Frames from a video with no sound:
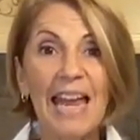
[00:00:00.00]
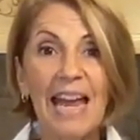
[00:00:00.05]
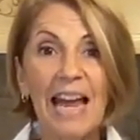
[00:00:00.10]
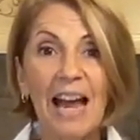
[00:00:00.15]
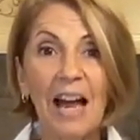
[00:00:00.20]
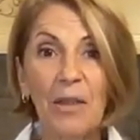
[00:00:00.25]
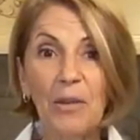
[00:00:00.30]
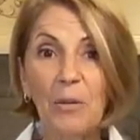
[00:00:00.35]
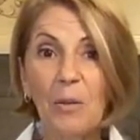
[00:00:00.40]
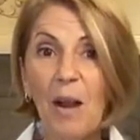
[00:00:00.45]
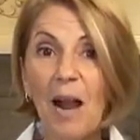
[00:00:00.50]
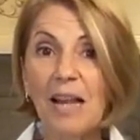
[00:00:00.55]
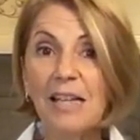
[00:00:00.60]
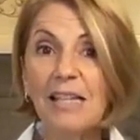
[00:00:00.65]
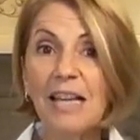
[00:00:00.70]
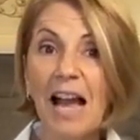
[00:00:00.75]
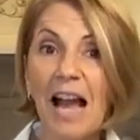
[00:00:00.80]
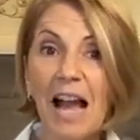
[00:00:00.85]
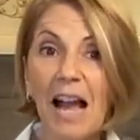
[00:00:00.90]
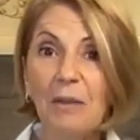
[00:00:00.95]
Otherwise,
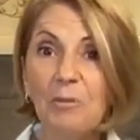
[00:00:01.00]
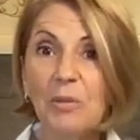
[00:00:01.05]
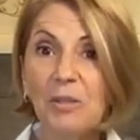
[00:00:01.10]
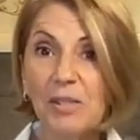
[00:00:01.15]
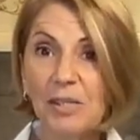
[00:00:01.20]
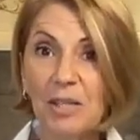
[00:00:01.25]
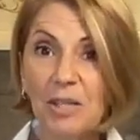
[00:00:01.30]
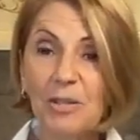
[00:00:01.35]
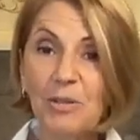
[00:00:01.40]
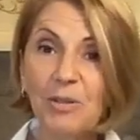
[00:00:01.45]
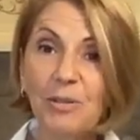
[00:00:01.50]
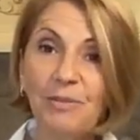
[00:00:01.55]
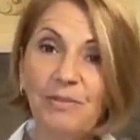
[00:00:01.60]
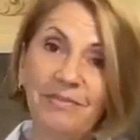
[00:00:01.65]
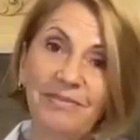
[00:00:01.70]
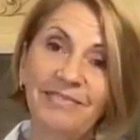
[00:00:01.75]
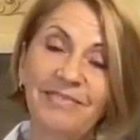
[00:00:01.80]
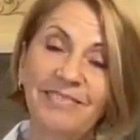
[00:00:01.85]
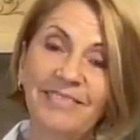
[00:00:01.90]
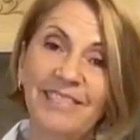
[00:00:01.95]
I will see you
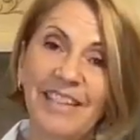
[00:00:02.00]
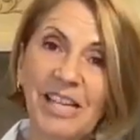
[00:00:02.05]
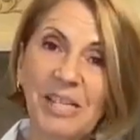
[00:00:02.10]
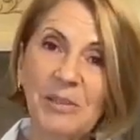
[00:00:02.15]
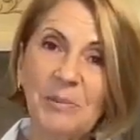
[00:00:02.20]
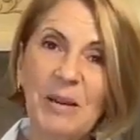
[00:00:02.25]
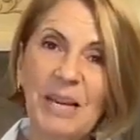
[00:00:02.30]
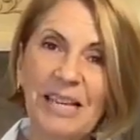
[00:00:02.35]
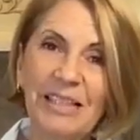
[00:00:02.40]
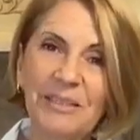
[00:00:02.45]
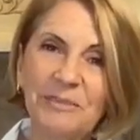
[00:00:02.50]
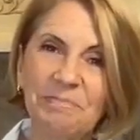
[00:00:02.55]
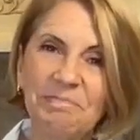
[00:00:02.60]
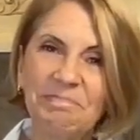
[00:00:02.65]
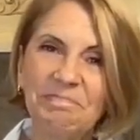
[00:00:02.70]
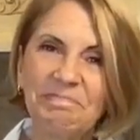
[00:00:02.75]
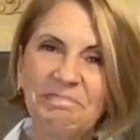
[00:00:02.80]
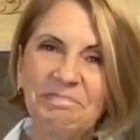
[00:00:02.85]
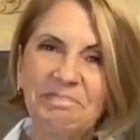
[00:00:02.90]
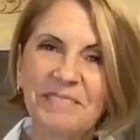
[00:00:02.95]
next week.
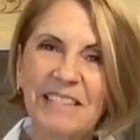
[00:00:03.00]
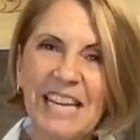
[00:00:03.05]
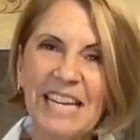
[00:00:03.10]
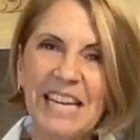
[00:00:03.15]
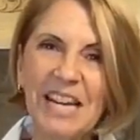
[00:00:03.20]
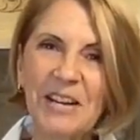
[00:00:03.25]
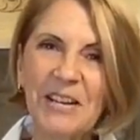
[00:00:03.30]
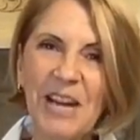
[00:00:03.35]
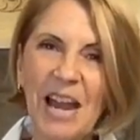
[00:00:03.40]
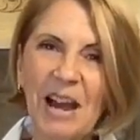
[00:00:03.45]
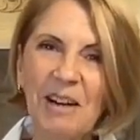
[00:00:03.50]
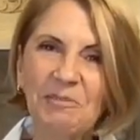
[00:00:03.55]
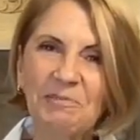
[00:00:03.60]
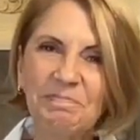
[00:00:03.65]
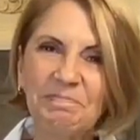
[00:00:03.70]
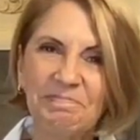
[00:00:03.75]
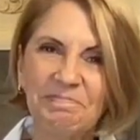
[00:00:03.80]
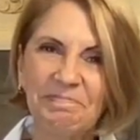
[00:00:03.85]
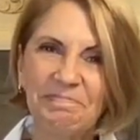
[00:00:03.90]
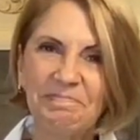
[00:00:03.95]
Take care now.
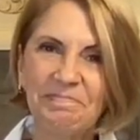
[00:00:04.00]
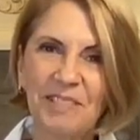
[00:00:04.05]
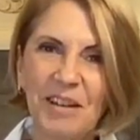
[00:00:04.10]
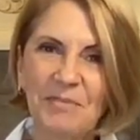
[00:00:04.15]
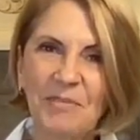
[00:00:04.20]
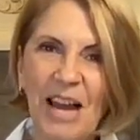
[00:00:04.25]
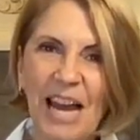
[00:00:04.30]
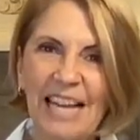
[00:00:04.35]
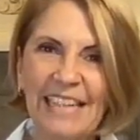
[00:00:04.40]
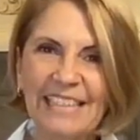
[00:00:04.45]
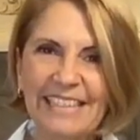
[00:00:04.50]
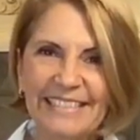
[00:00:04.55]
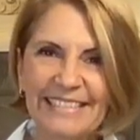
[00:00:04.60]
Bye-bye.